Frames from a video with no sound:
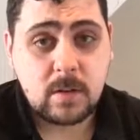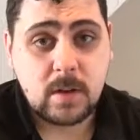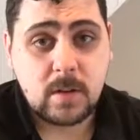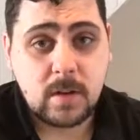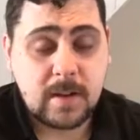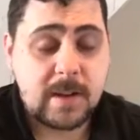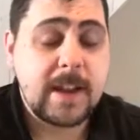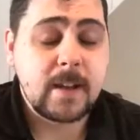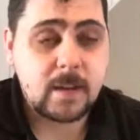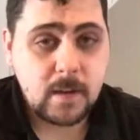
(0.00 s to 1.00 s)
You
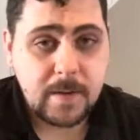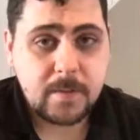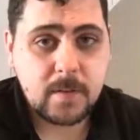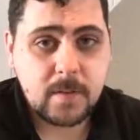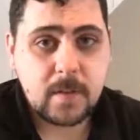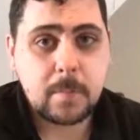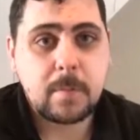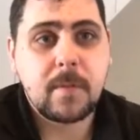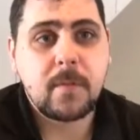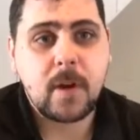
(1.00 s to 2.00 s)
have to
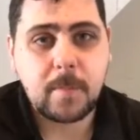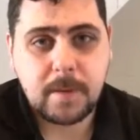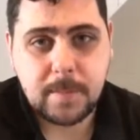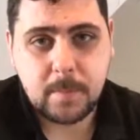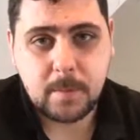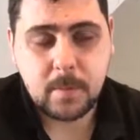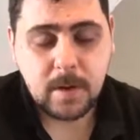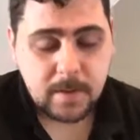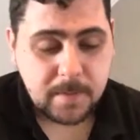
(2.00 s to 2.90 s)
provide people